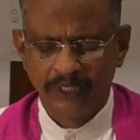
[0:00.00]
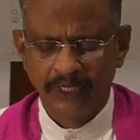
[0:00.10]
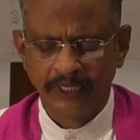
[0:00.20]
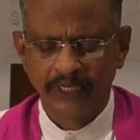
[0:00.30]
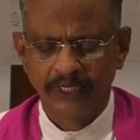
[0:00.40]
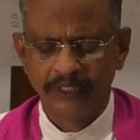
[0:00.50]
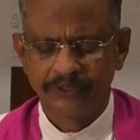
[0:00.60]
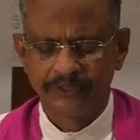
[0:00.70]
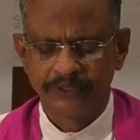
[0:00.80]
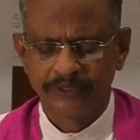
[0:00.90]
and
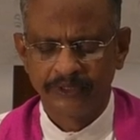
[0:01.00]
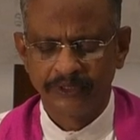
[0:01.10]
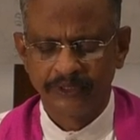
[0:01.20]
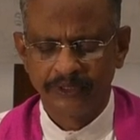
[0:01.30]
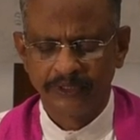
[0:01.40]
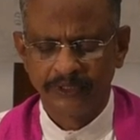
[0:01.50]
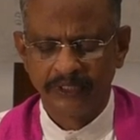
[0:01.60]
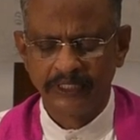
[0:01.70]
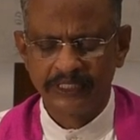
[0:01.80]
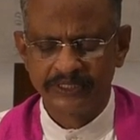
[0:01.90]
alert
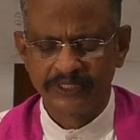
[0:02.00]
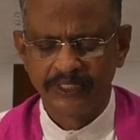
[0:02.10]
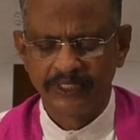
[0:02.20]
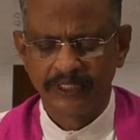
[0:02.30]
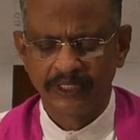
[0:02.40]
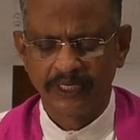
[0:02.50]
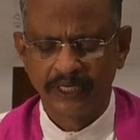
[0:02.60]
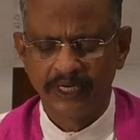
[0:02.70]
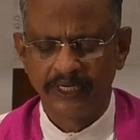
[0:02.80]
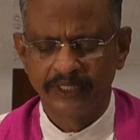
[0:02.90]
in listening
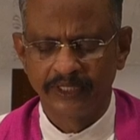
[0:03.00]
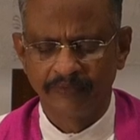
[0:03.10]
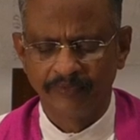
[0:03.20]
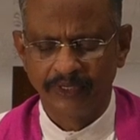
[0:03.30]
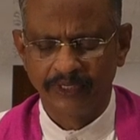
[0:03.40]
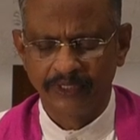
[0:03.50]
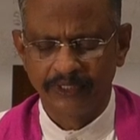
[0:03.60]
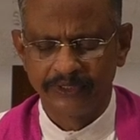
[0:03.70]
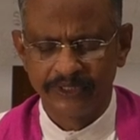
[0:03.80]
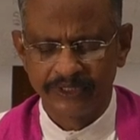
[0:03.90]
and learning their word.
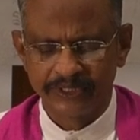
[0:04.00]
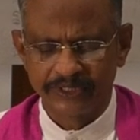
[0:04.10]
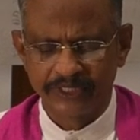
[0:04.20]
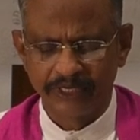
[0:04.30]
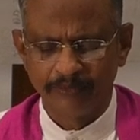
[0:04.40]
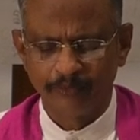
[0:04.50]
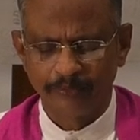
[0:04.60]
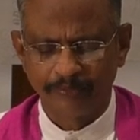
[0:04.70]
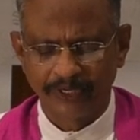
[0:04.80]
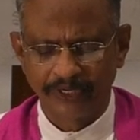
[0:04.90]
In Jesus' name we
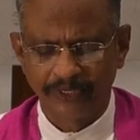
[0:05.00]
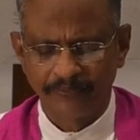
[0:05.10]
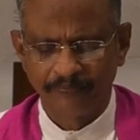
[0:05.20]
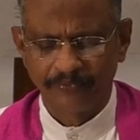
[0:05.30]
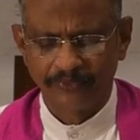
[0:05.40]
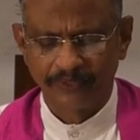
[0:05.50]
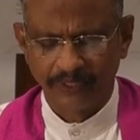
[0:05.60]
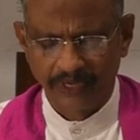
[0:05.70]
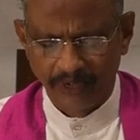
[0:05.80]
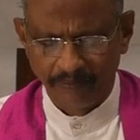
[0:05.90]
pray.
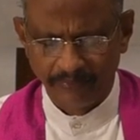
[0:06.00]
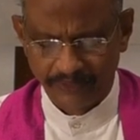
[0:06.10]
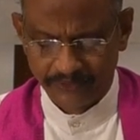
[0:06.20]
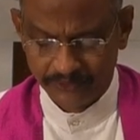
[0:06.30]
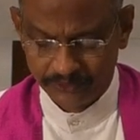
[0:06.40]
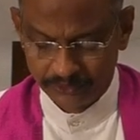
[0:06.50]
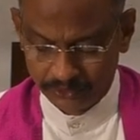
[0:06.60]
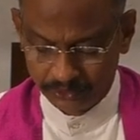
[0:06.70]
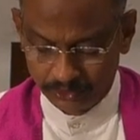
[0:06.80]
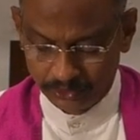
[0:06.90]
Amen.
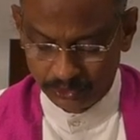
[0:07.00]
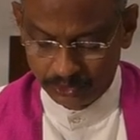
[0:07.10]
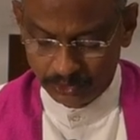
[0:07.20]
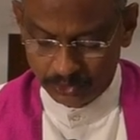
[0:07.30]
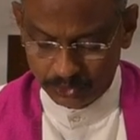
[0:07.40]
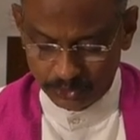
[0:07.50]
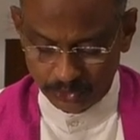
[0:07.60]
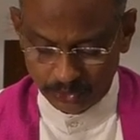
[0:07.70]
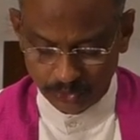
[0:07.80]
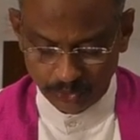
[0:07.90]

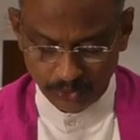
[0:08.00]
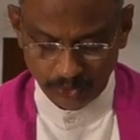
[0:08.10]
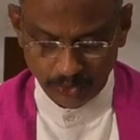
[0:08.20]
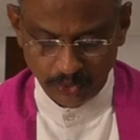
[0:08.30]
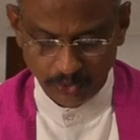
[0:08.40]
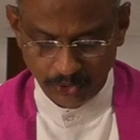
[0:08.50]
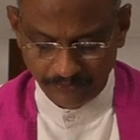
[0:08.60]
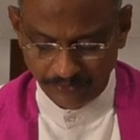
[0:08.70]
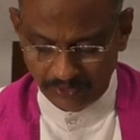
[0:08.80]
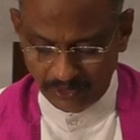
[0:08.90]
To
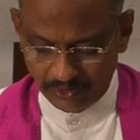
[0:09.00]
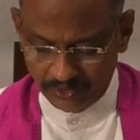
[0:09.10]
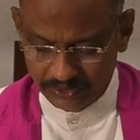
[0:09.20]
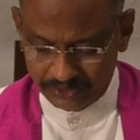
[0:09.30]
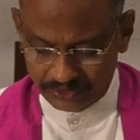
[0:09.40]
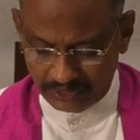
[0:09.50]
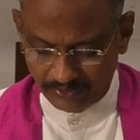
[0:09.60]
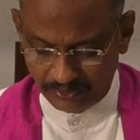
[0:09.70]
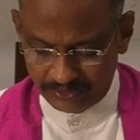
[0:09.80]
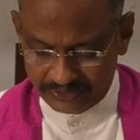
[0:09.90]
glorify our Lord, shall
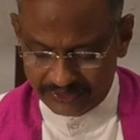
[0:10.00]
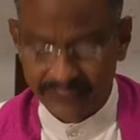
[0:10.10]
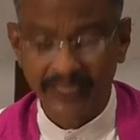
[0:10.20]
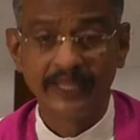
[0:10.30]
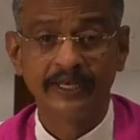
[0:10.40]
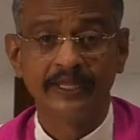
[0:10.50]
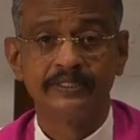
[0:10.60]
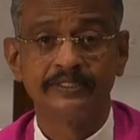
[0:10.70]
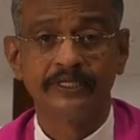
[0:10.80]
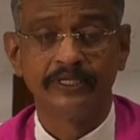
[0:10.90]
we all stand
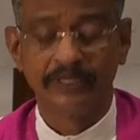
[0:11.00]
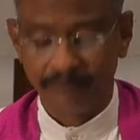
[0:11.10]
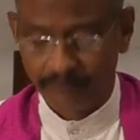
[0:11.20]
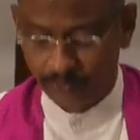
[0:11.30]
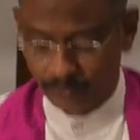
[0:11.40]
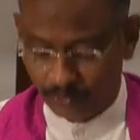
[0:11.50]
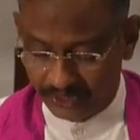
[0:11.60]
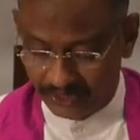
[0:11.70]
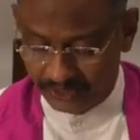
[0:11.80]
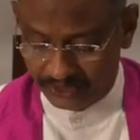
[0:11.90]
and sing hymn
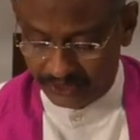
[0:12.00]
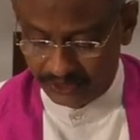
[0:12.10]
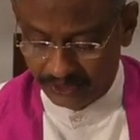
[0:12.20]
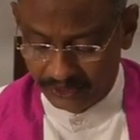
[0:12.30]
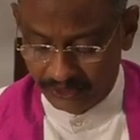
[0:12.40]
180,